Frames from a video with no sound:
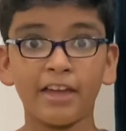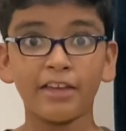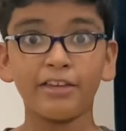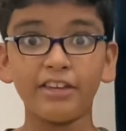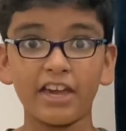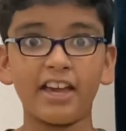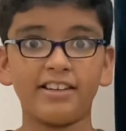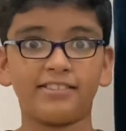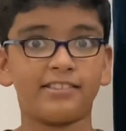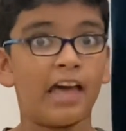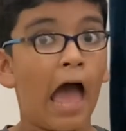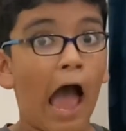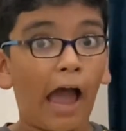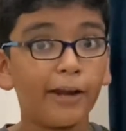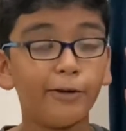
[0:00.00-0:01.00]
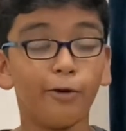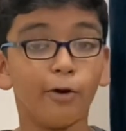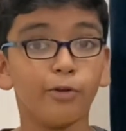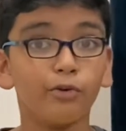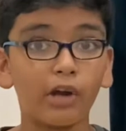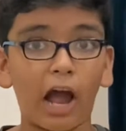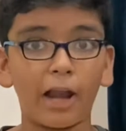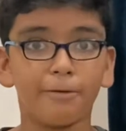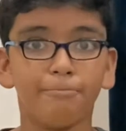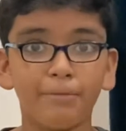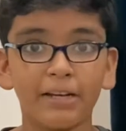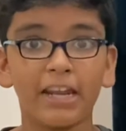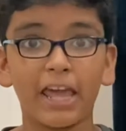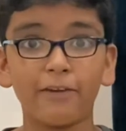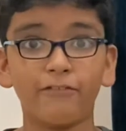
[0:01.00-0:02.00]
Yes, I know you can't
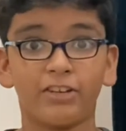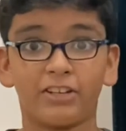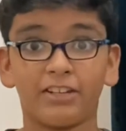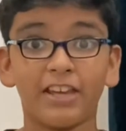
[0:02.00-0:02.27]
believe it.